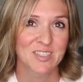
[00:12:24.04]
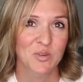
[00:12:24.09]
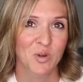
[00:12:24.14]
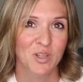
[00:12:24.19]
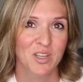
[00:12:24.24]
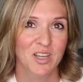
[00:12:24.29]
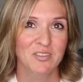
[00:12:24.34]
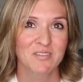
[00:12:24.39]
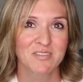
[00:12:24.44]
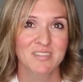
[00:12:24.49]
Is it
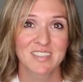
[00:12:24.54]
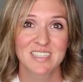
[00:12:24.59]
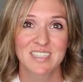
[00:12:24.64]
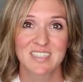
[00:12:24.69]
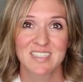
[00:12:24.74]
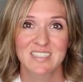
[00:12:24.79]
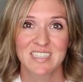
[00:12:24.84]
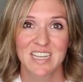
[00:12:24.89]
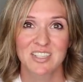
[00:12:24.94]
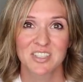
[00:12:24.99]
Willow?
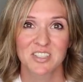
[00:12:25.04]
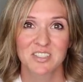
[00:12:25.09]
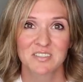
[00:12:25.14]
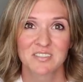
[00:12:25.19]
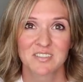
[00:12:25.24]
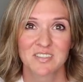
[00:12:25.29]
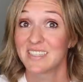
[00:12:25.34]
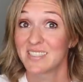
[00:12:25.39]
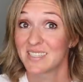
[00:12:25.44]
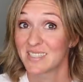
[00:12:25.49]
Is it Xander?
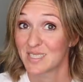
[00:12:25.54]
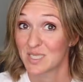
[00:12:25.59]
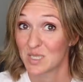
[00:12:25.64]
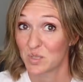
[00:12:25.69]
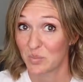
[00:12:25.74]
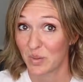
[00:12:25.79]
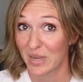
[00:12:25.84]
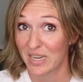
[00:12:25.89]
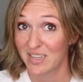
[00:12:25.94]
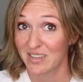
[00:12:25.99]
Is it
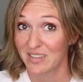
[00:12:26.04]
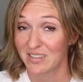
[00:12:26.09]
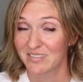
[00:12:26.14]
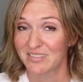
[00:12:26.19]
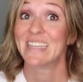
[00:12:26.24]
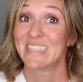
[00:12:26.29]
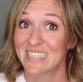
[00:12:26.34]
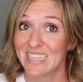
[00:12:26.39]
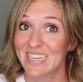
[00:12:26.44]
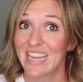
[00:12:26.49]
Spike?
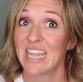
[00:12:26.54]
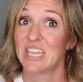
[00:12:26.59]
Is it